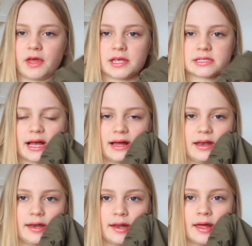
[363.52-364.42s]
of this,
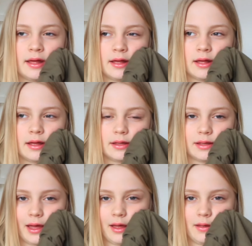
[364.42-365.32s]
and
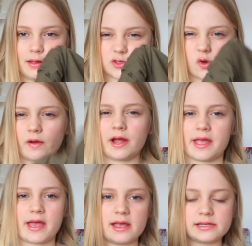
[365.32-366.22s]
yeah, it's all right,
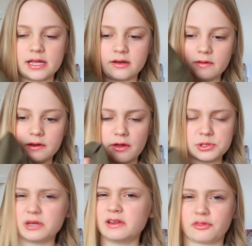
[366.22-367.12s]
I guess. I don't really know.
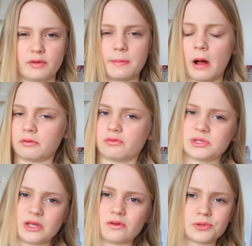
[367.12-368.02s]
It's only £3 in the
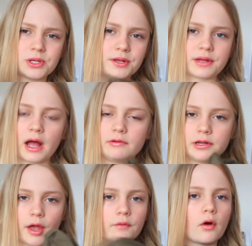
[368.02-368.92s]
sale, so it can't really go